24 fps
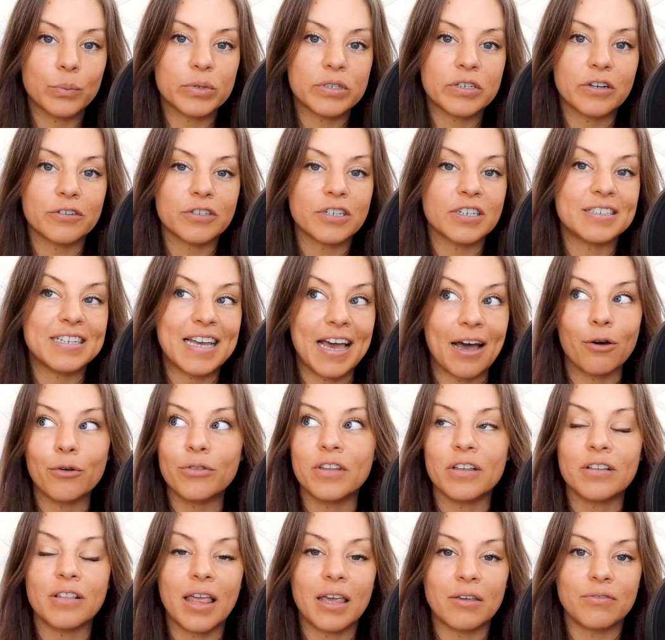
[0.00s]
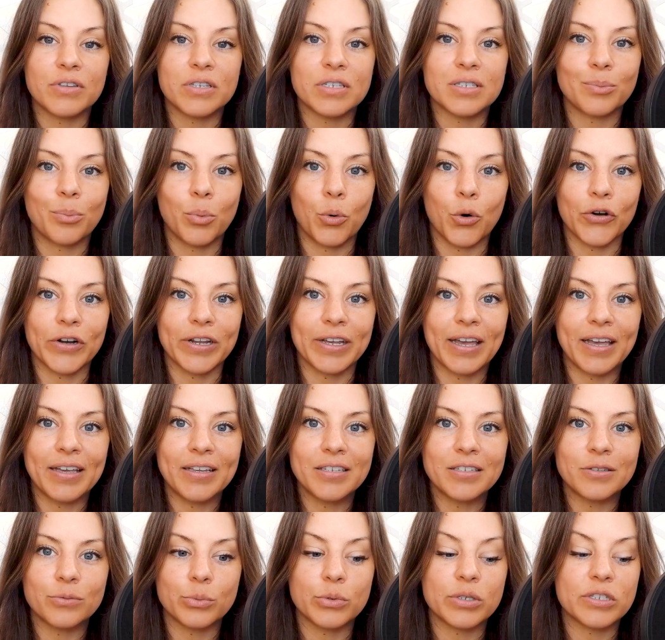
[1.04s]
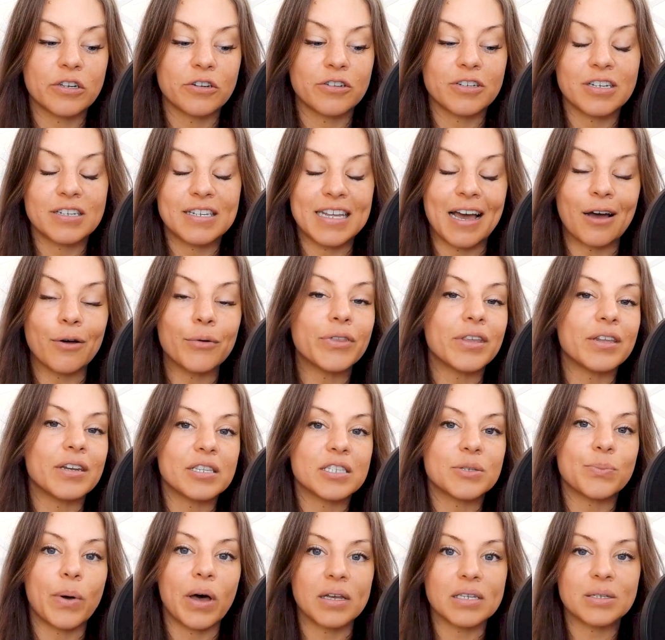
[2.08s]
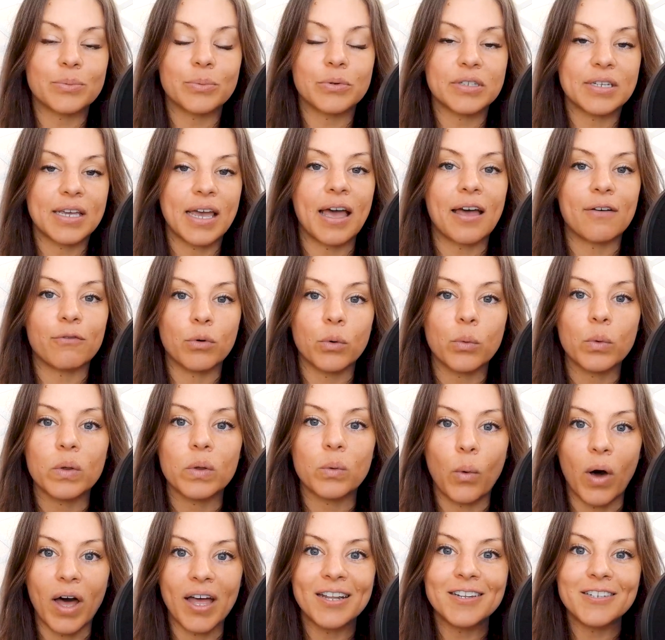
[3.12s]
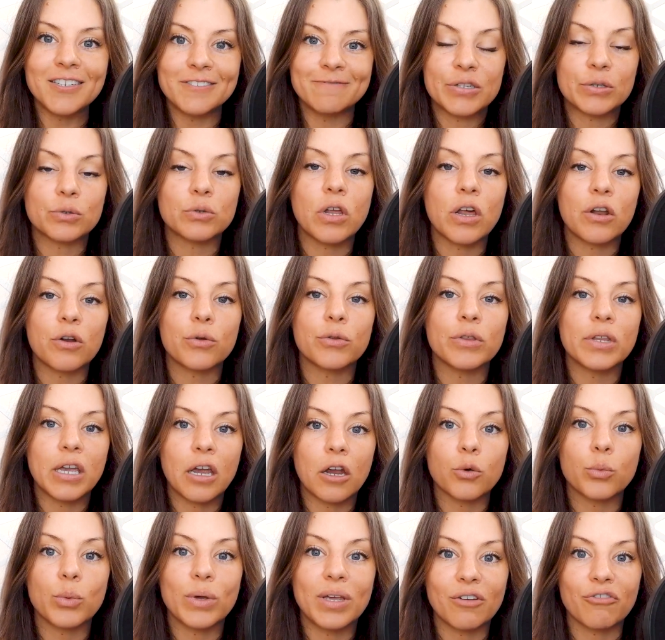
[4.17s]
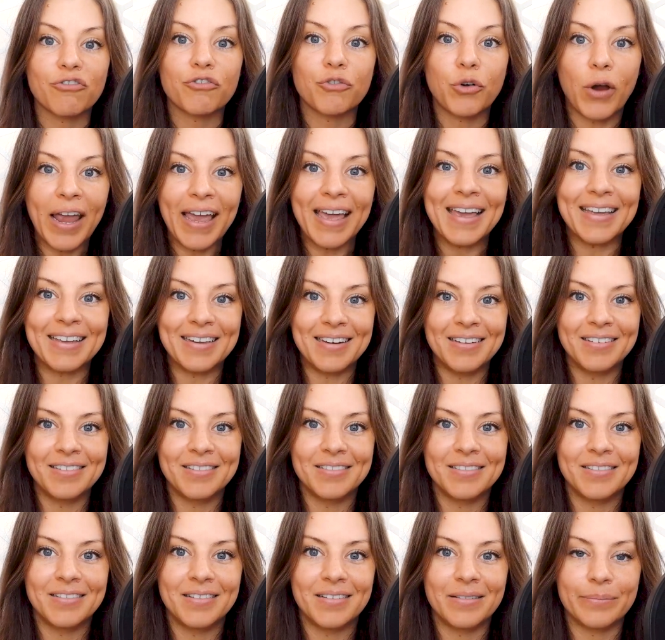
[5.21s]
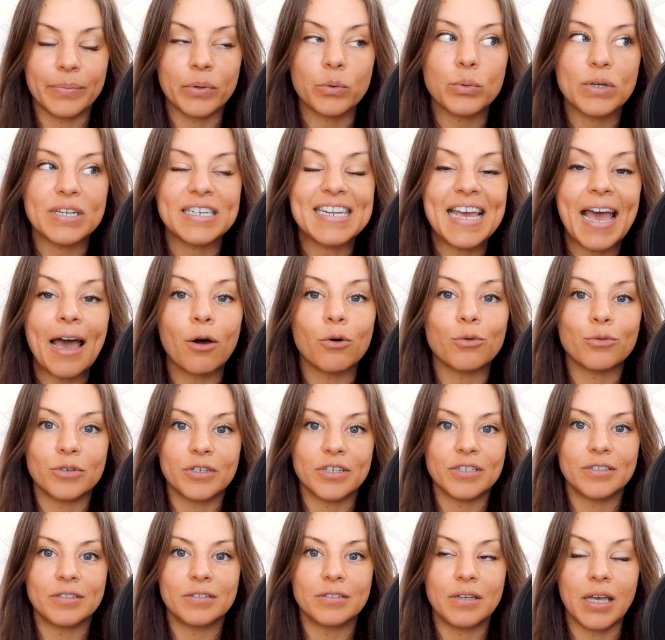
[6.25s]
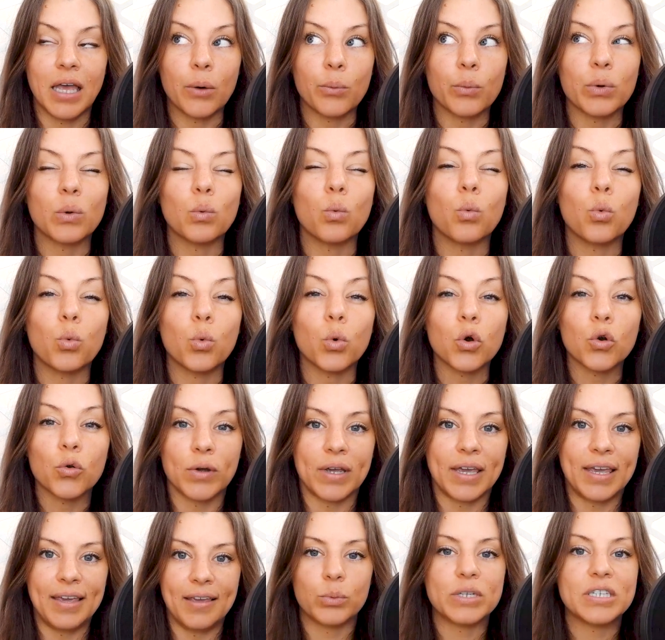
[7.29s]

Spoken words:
We start to doubt that life is supporting us. We start to doubt that it's possible to have what we want. So not only are we afraid, but we doubt and we worry.